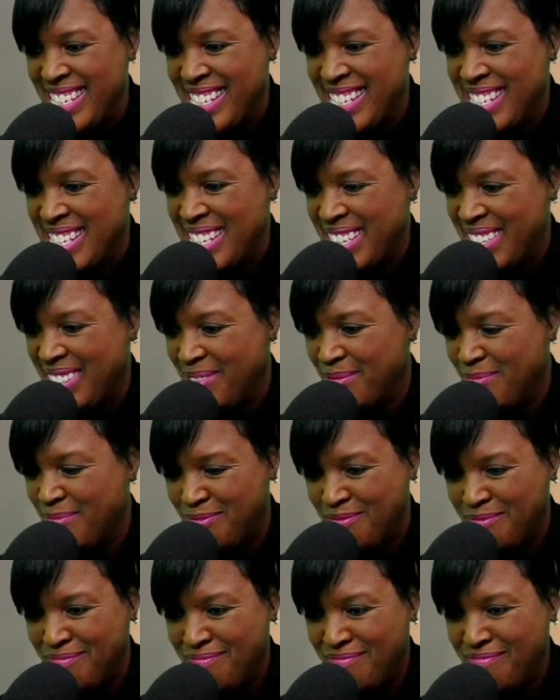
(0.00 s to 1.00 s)
Yes.
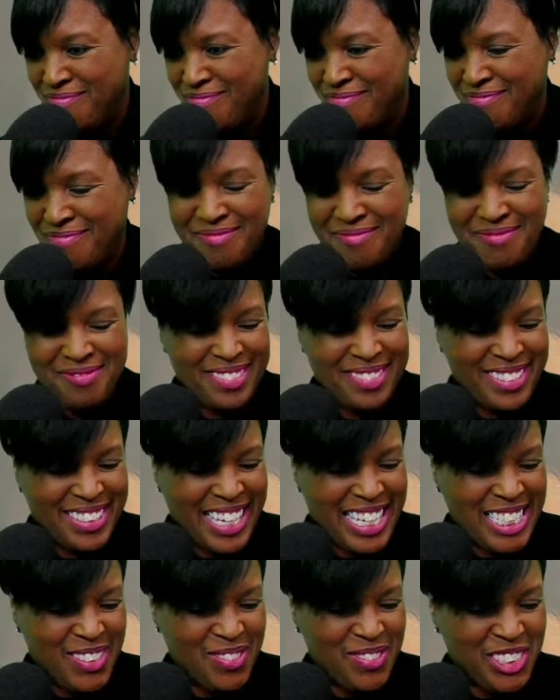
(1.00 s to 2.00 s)
Mm-hmm.
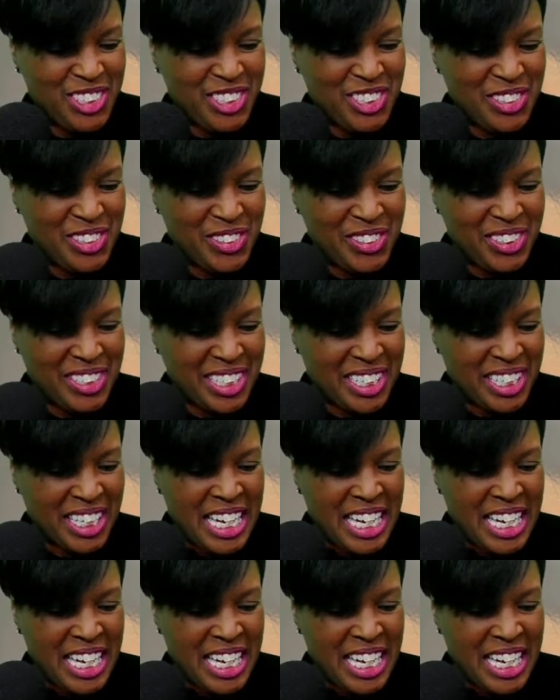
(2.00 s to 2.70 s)
That's for sure.